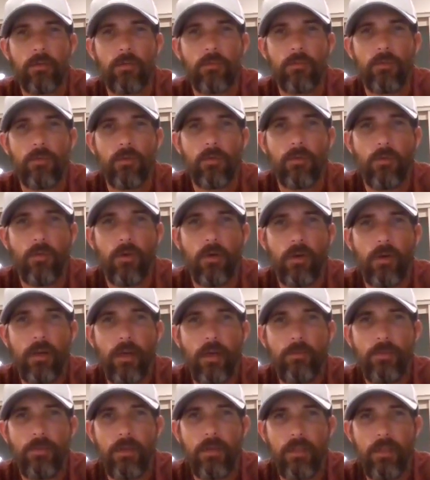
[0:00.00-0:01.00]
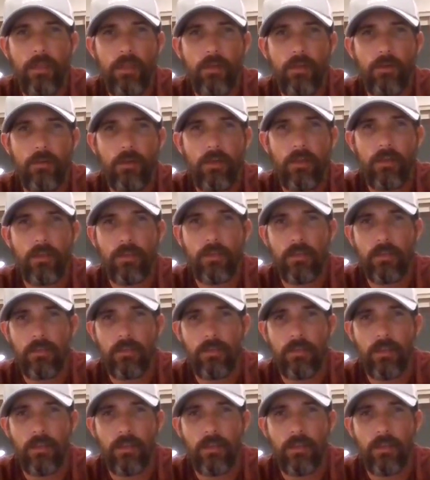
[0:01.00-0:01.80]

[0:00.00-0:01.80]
from what I've been hearing,